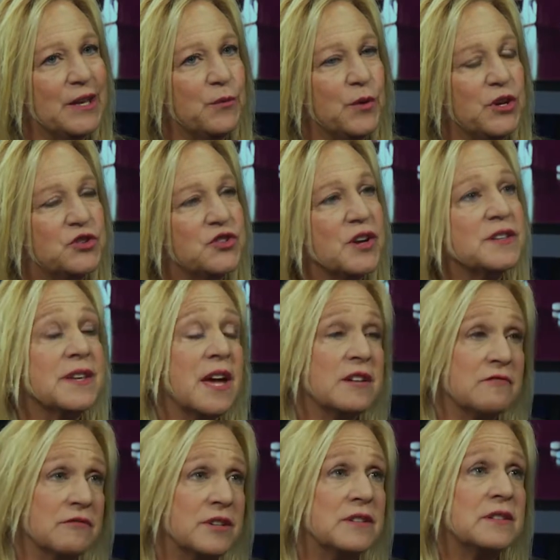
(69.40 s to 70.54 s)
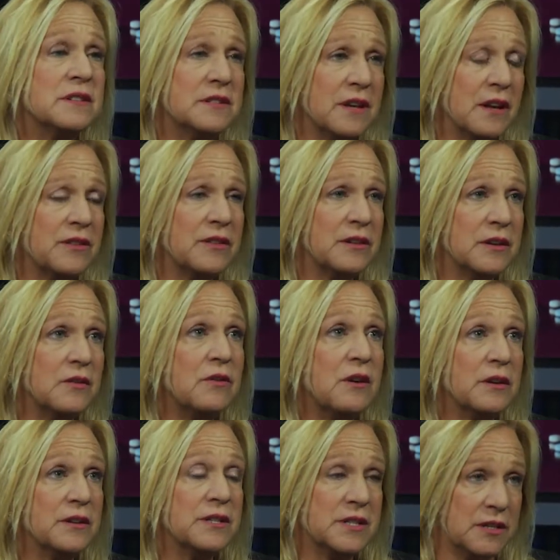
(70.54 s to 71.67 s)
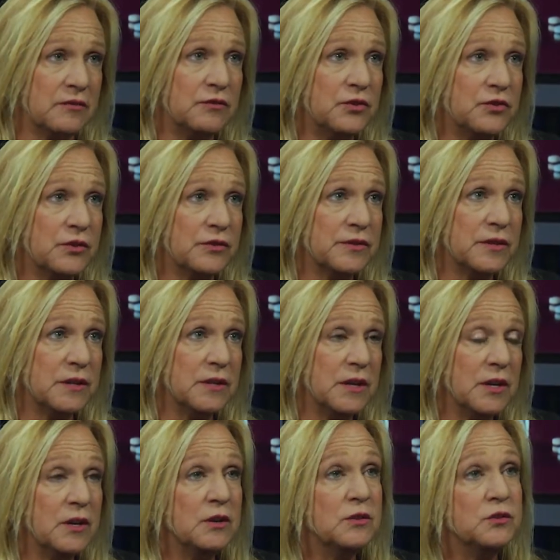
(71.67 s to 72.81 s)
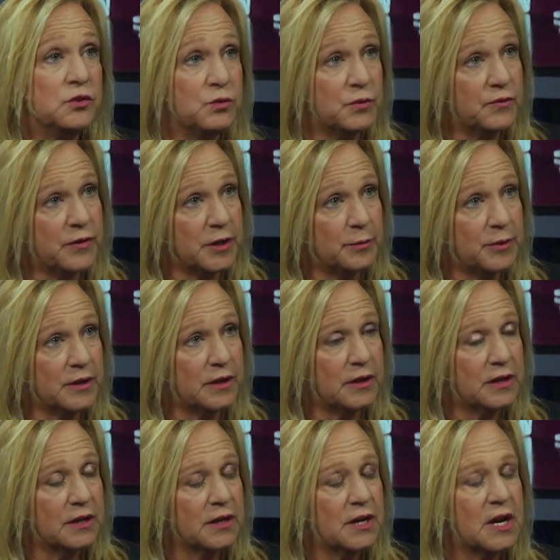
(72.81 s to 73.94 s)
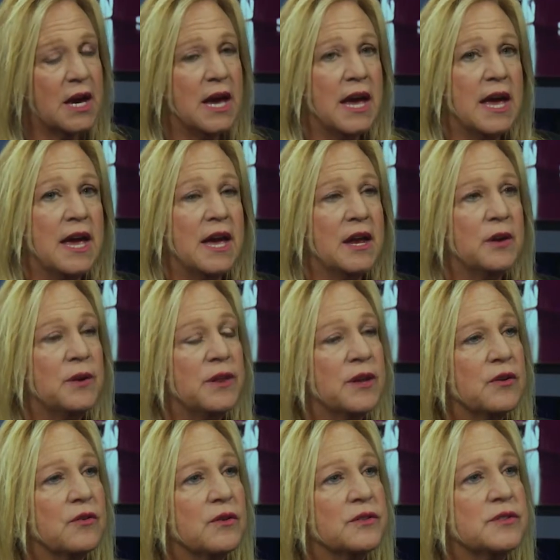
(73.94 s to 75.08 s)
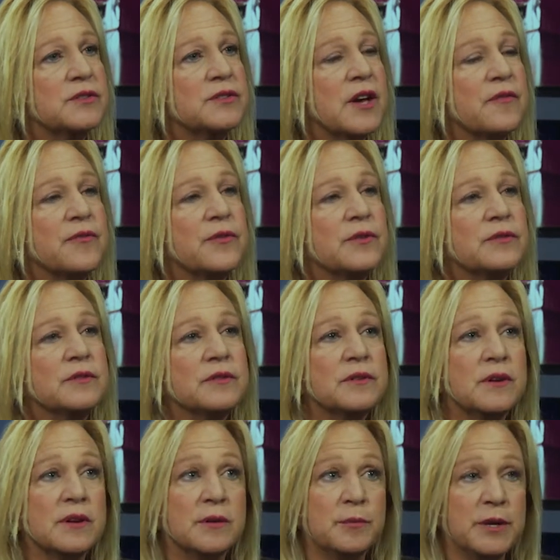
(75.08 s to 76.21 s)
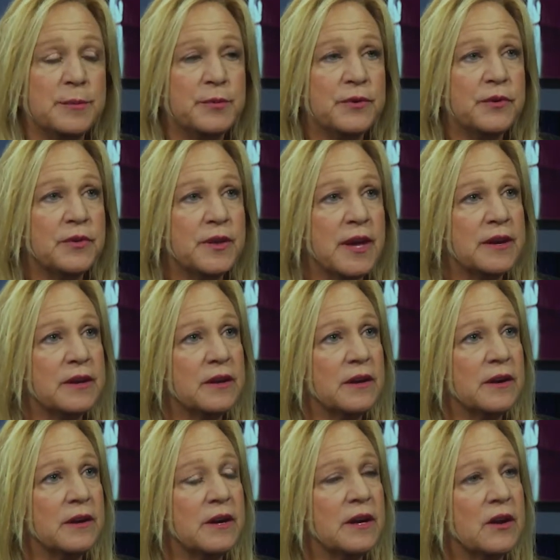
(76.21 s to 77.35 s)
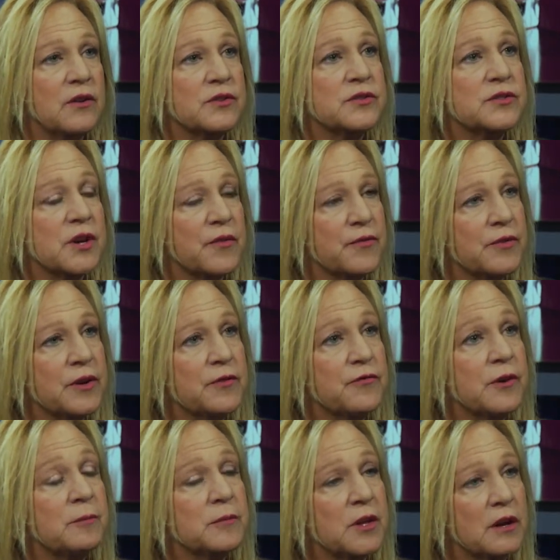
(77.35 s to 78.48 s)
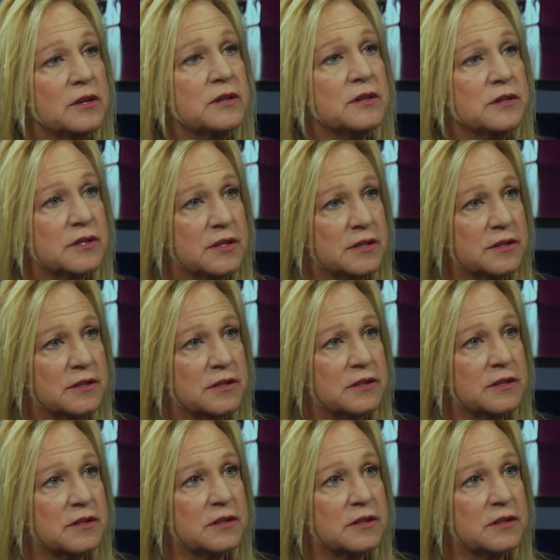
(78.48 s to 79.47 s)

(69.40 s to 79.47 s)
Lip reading: we just had a recent death in August here in New Jersey due to vaping. And there are several people that are suffering from lung diseases